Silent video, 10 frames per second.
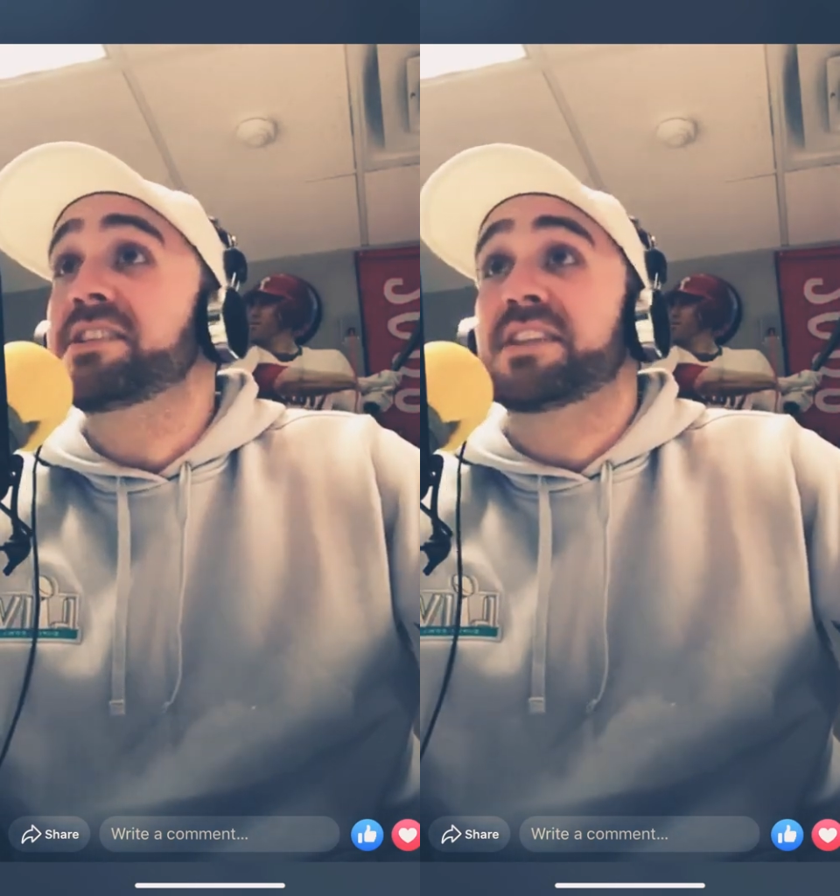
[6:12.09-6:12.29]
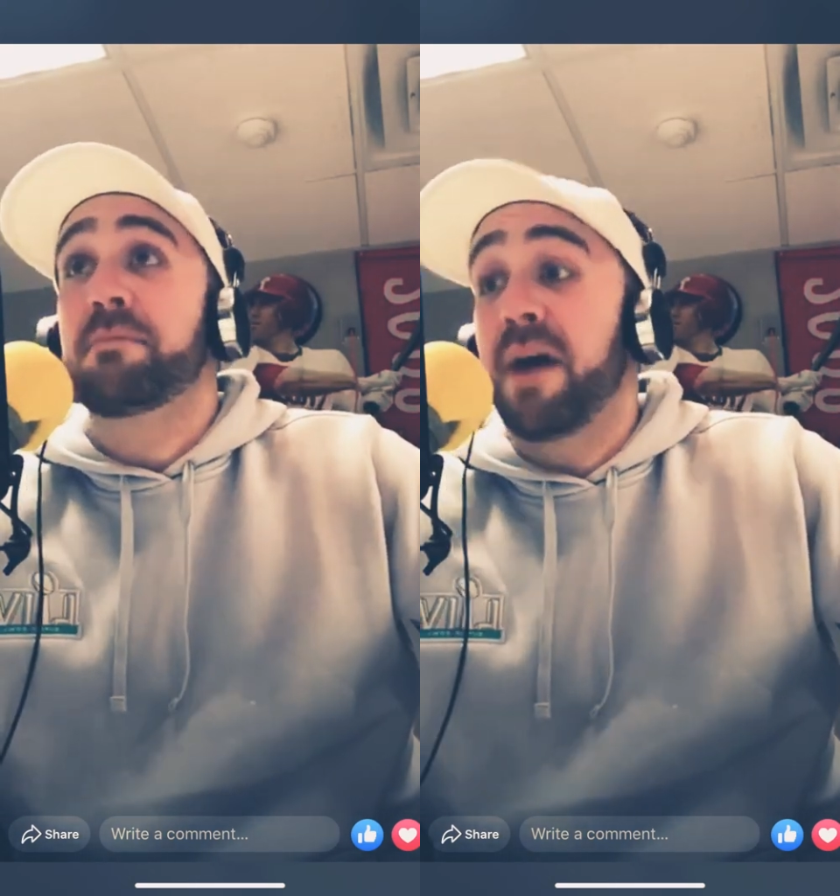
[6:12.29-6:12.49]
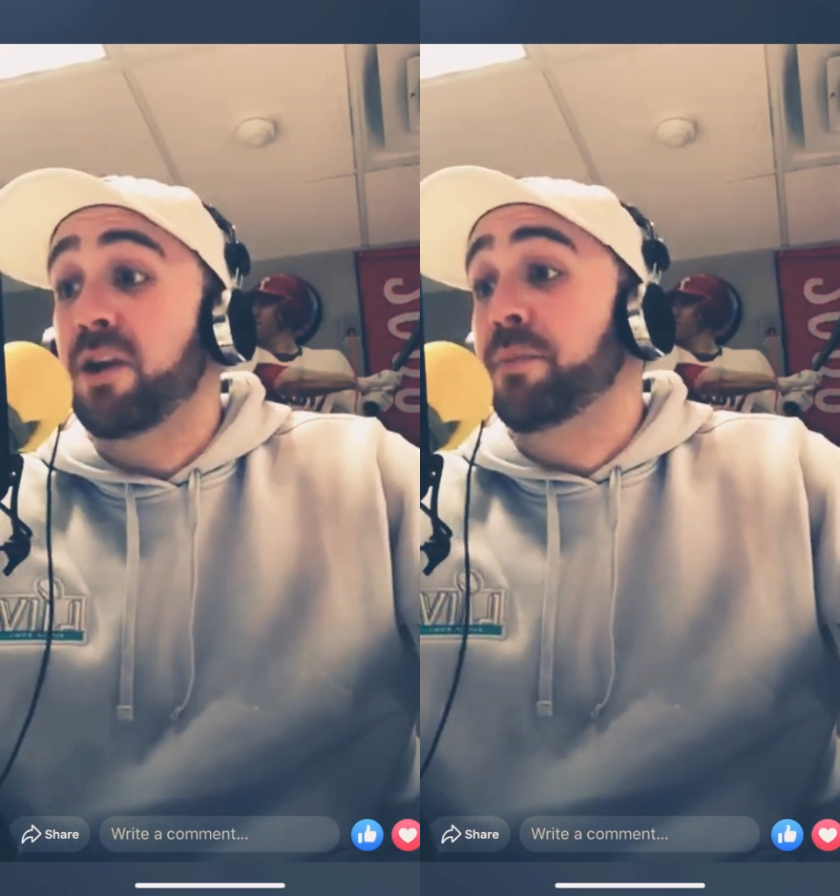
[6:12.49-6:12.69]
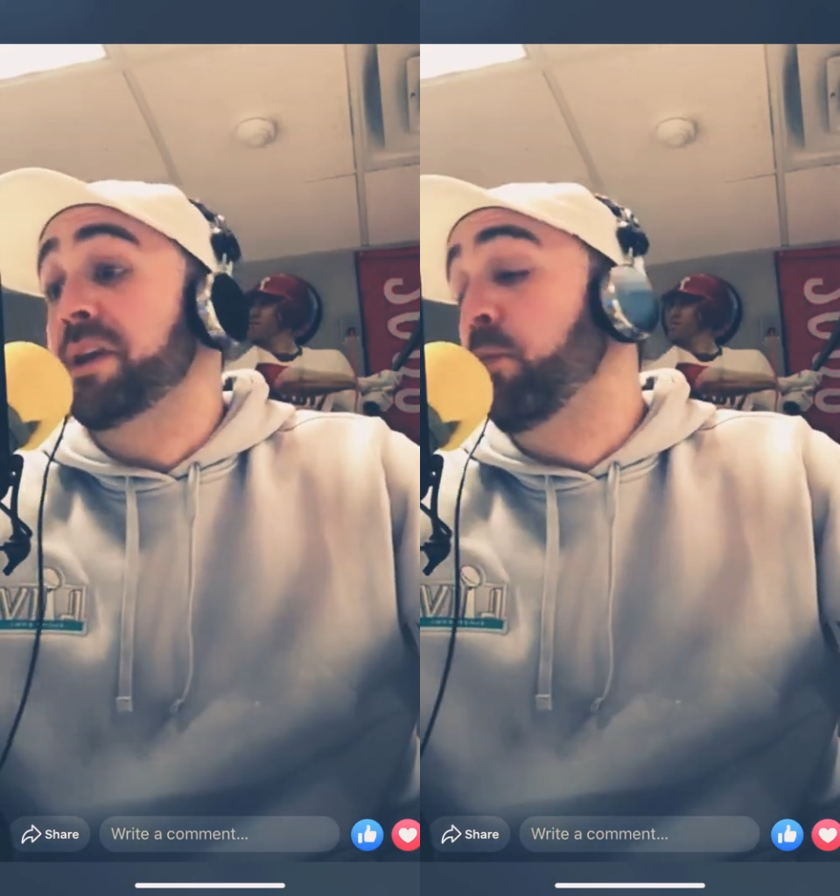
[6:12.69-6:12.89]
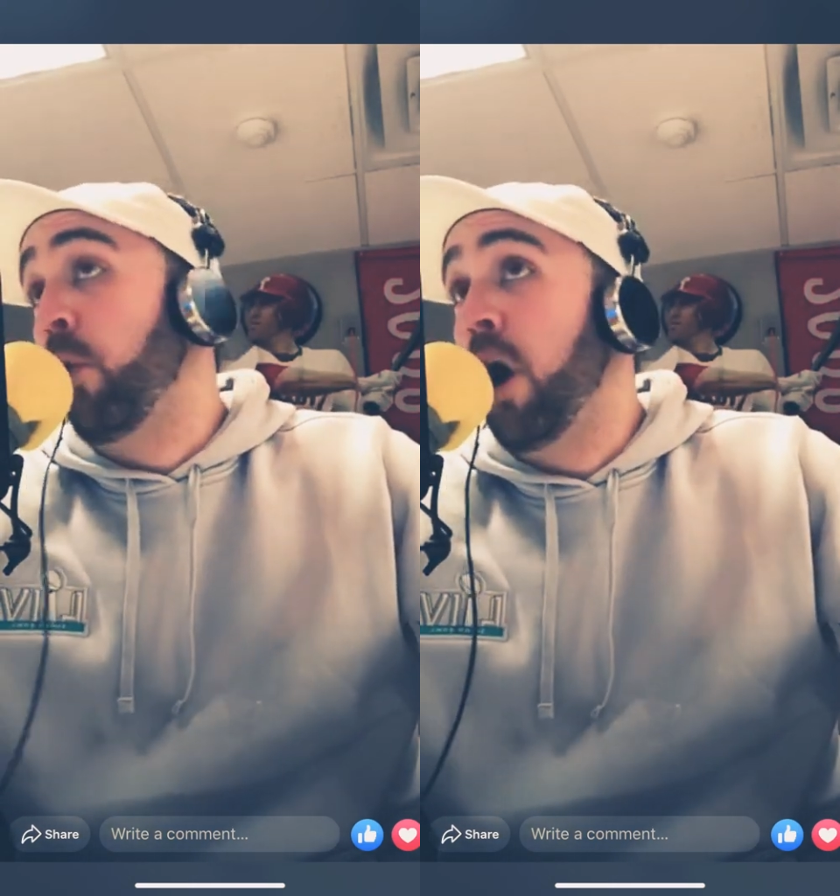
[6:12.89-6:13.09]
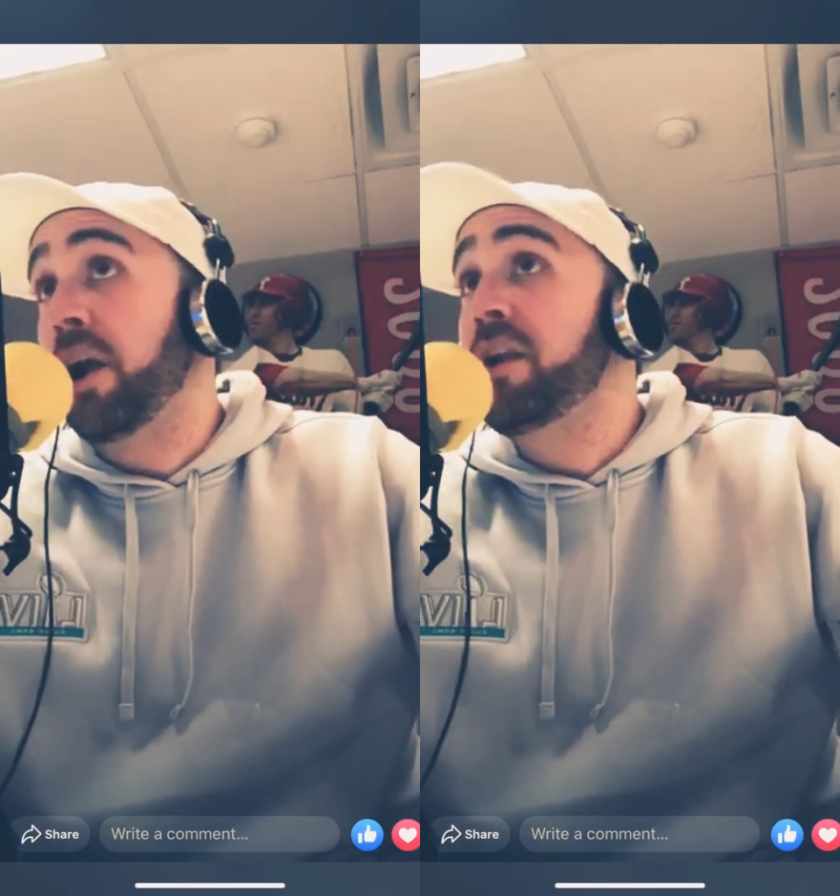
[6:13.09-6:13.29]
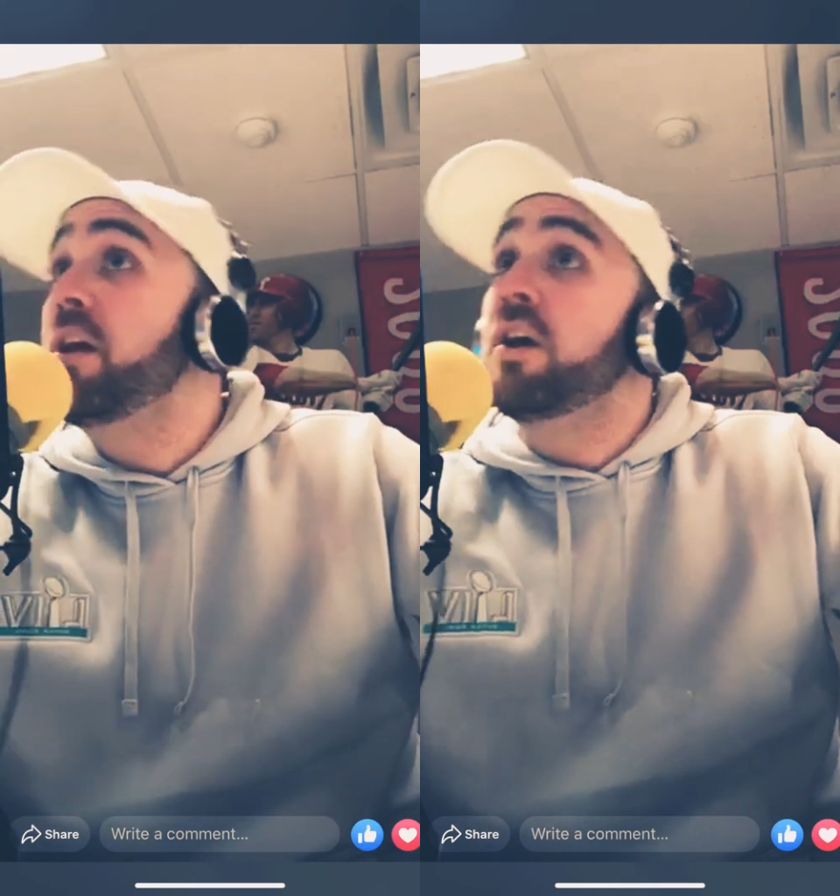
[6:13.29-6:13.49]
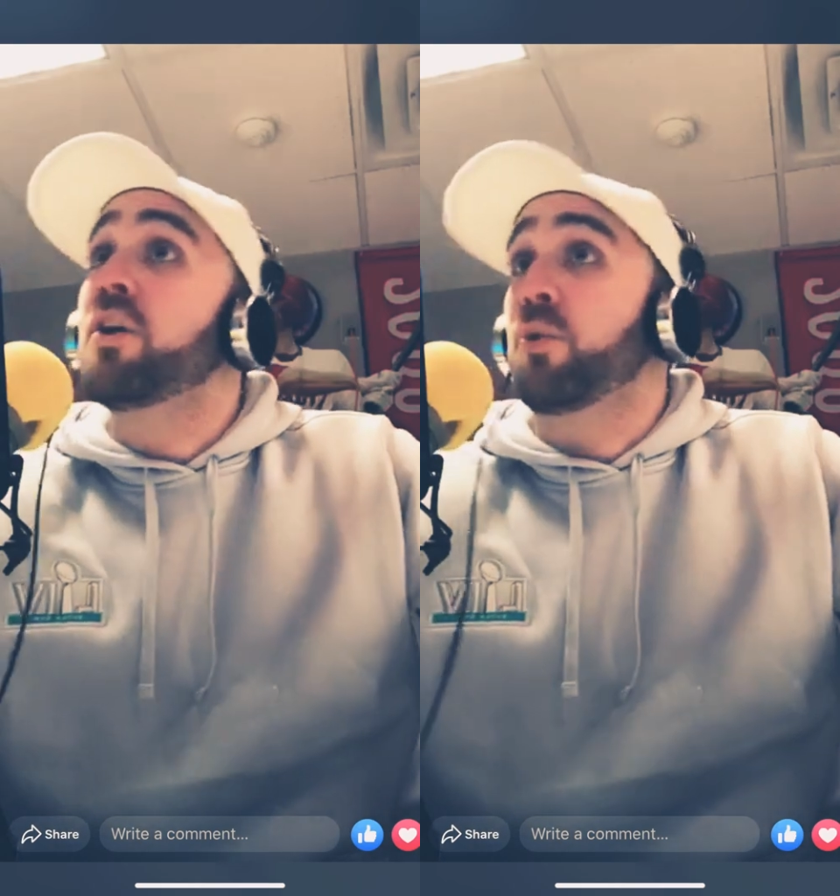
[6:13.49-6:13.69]
they better be 1
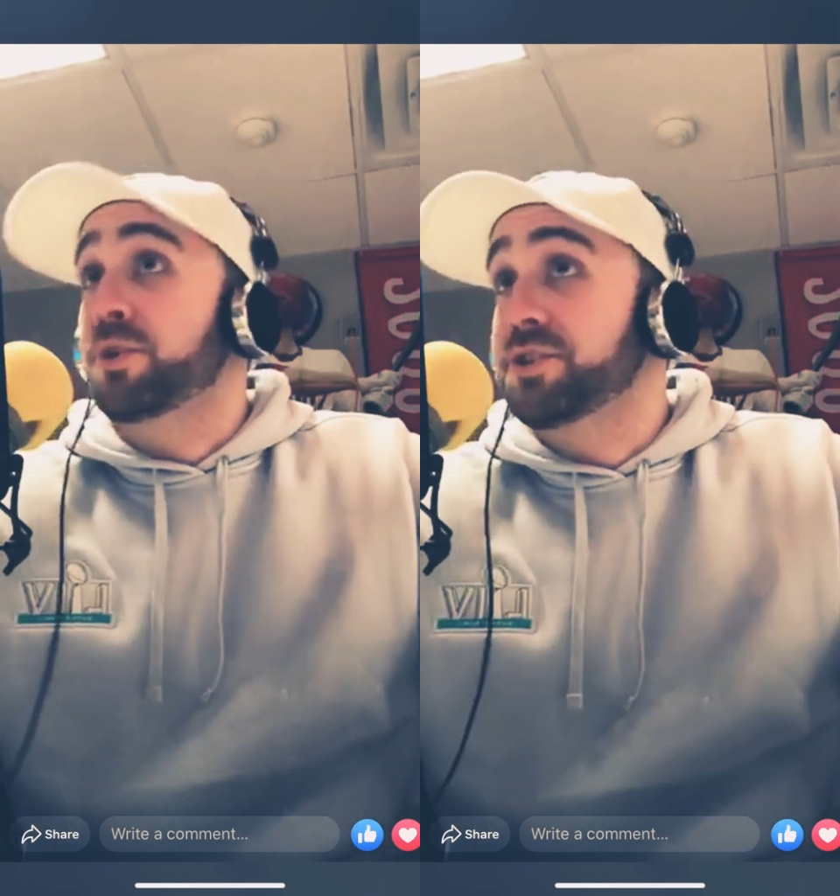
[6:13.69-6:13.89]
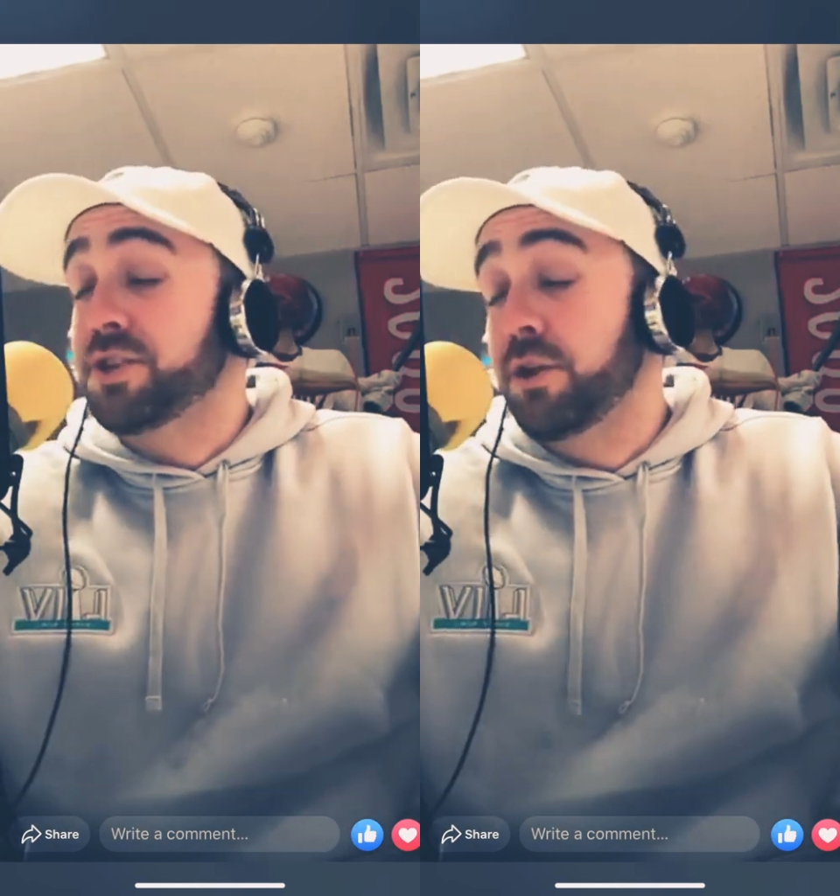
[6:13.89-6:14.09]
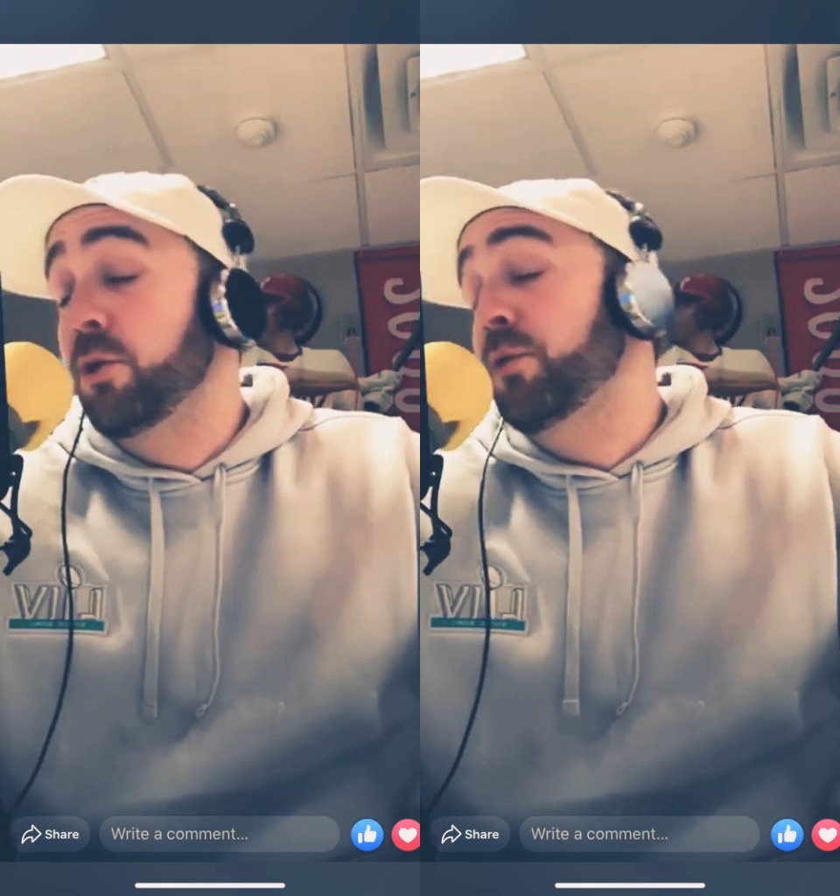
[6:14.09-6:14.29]
or 2.